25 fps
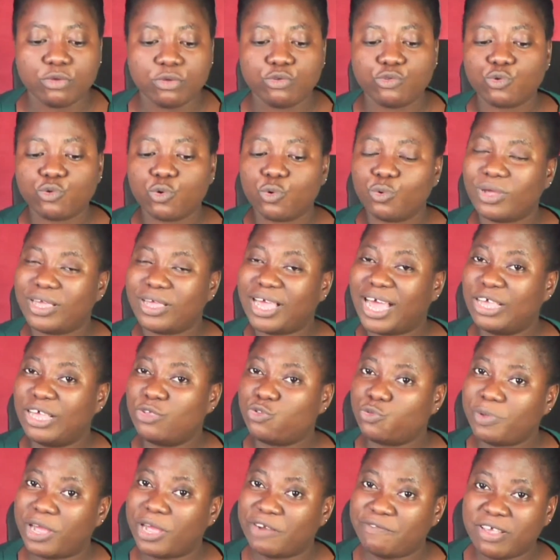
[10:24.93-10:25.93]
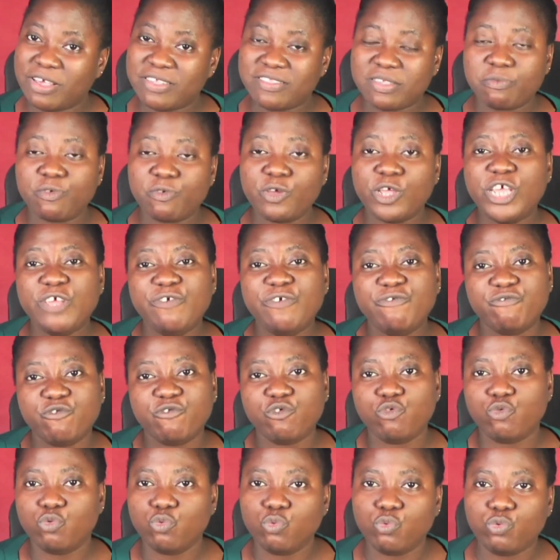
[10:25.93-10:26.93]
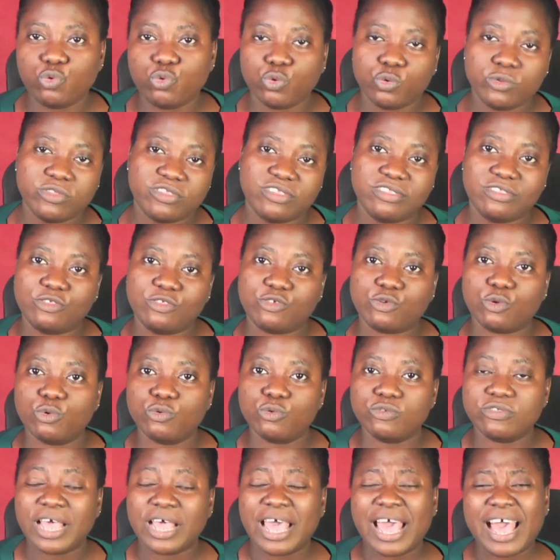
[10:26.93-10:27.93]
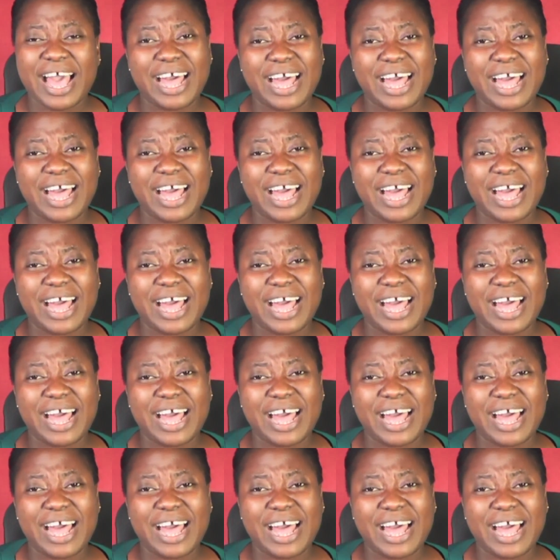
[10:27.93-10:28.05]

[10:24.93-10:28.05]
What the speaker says: So it will be advisable if you don't disclose.